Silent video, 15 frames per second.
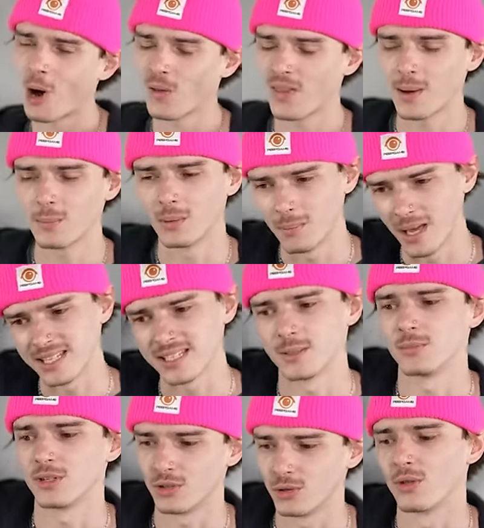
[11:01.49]
all that
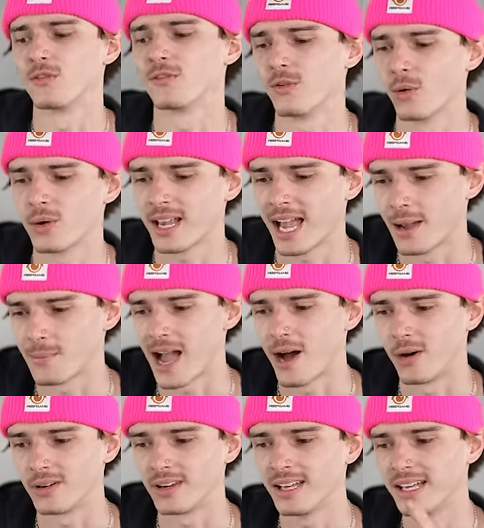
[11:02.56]
momentum to do the full cab
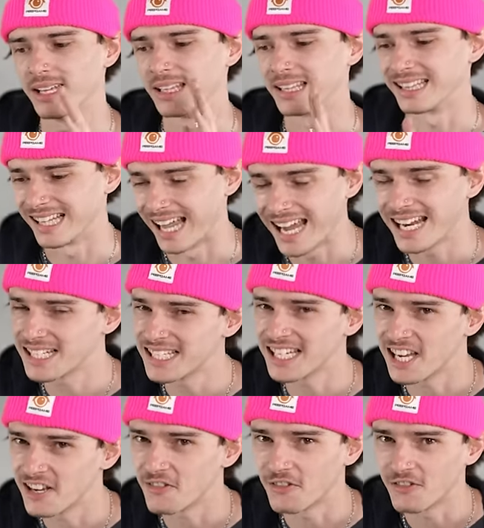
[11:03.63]
out, landing
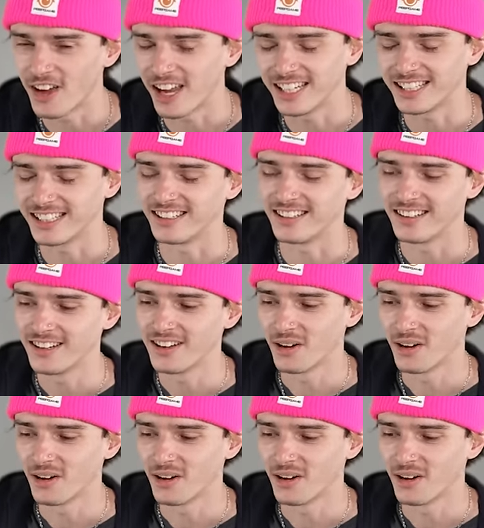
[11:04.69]
in fakie